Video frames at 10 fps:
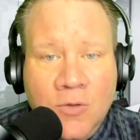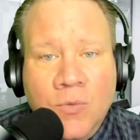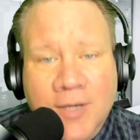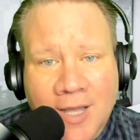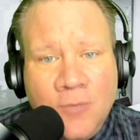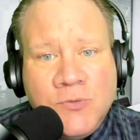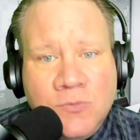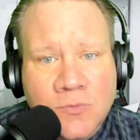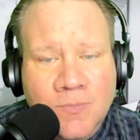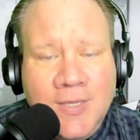What
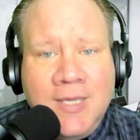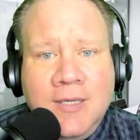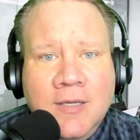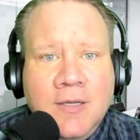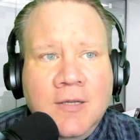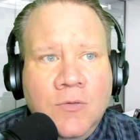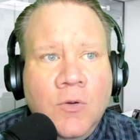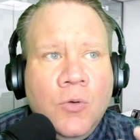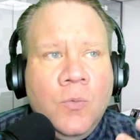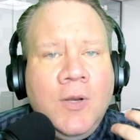helps me,
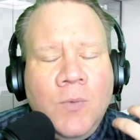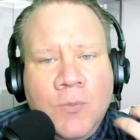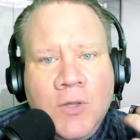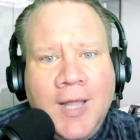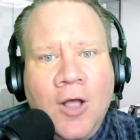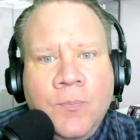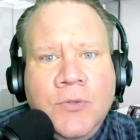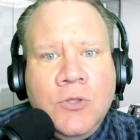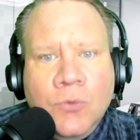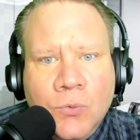or what will
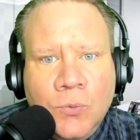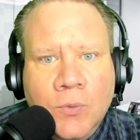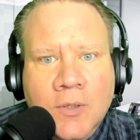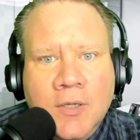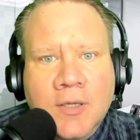help you